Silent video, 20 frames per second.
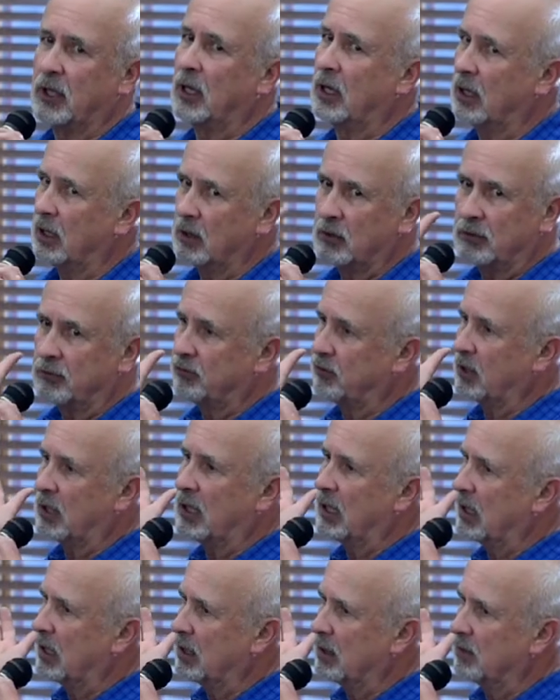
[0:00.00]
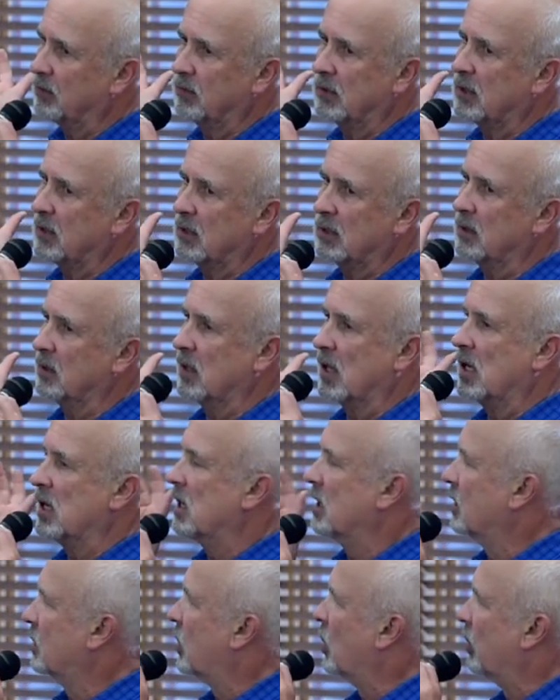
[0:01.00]
of uh,
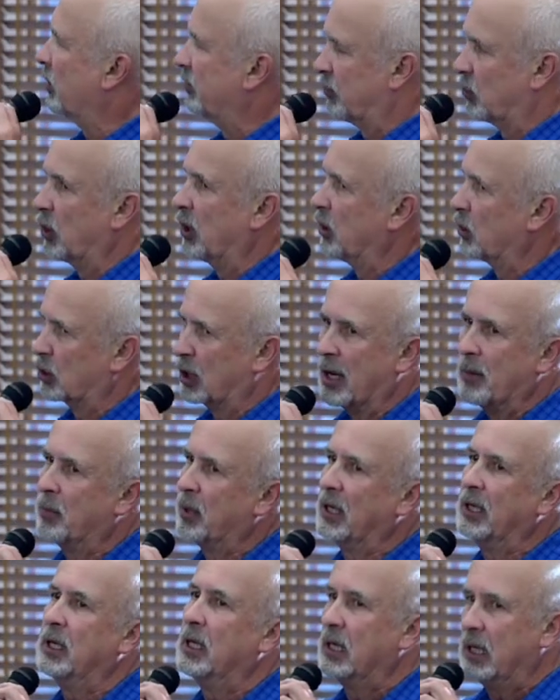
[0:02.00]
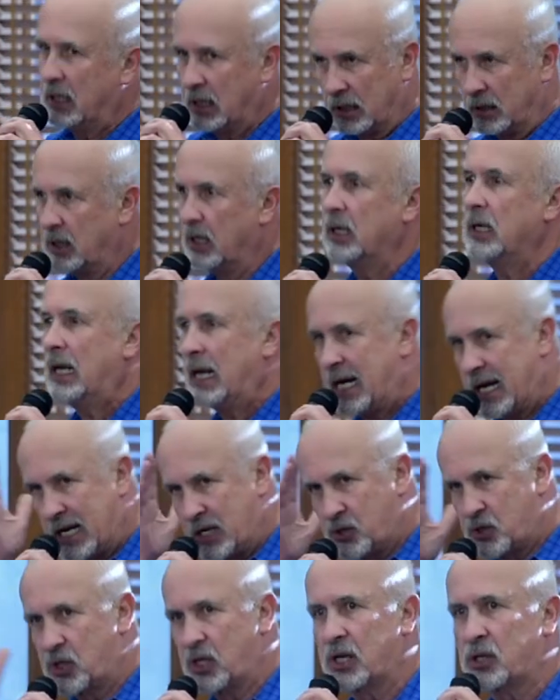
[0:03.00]
uh Gulf Oil Company in that
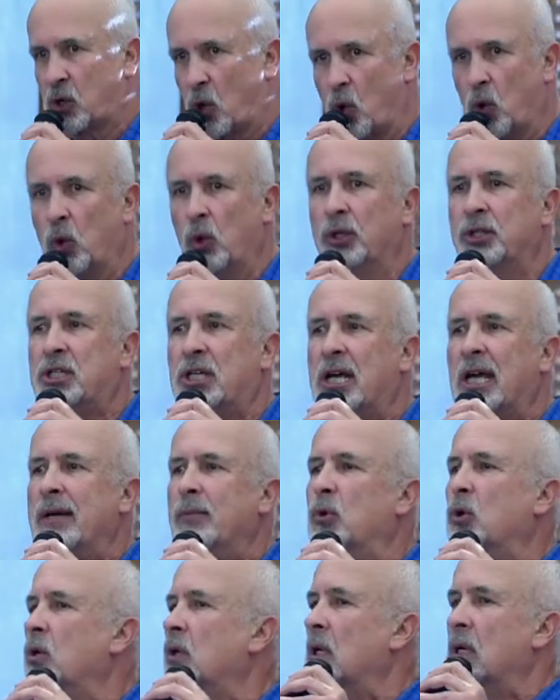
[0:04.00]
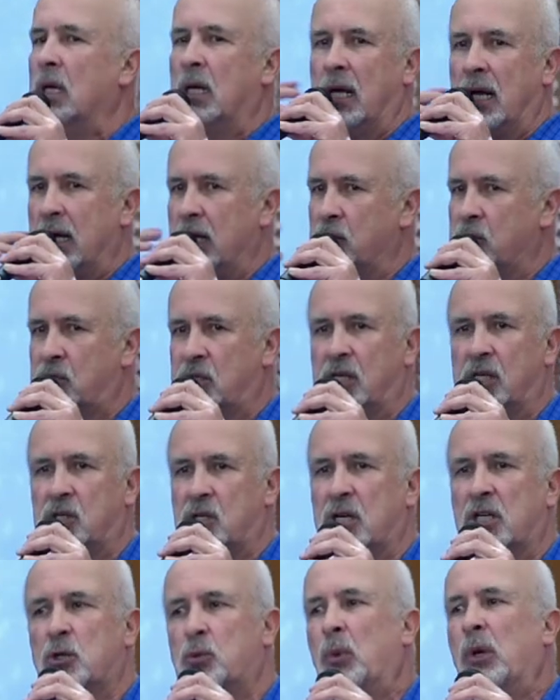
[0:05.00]
he's this old timer, he's
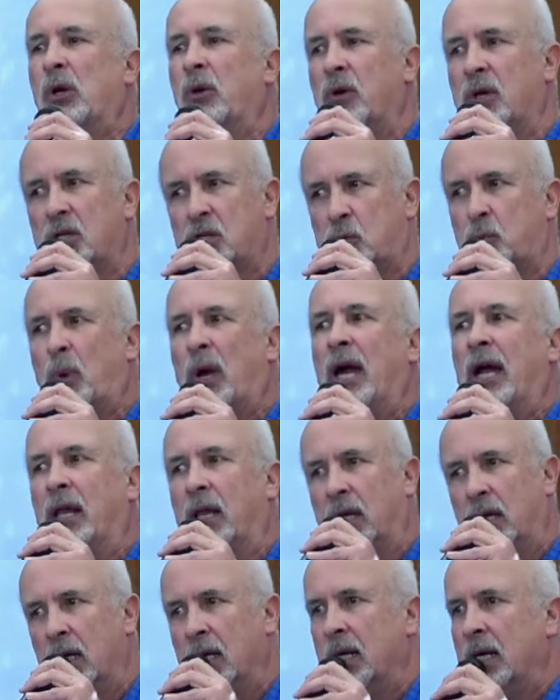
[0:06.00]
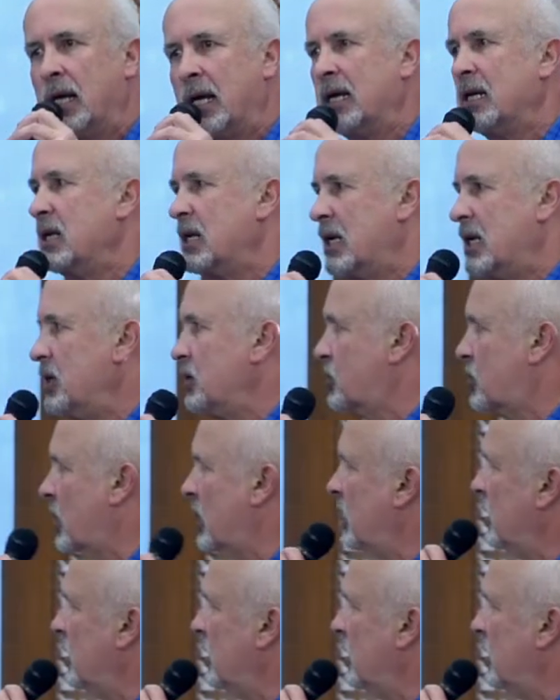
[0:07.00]
this experienced pilot, and he's